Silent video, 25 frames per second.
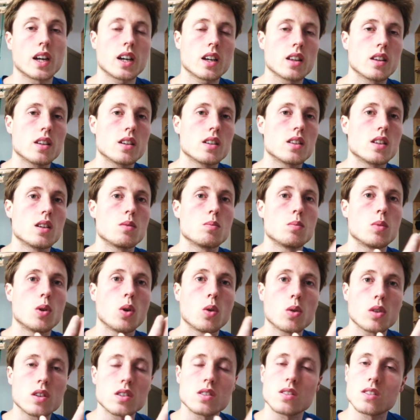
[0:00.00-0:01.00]
Luckily, they
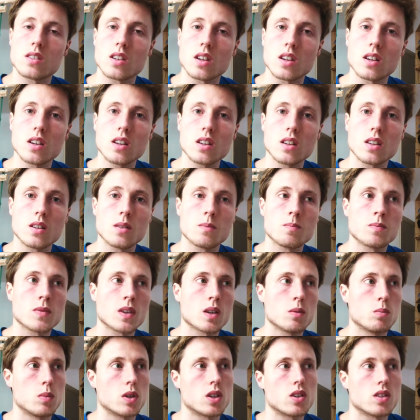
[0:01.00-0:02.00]
both stick it,
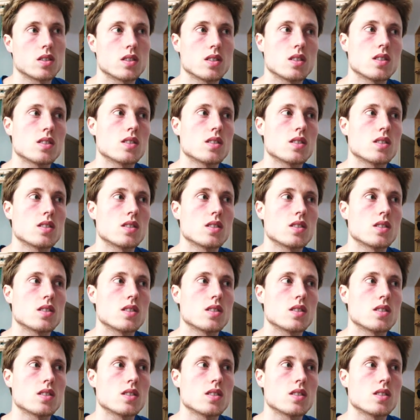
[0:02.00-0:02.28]
because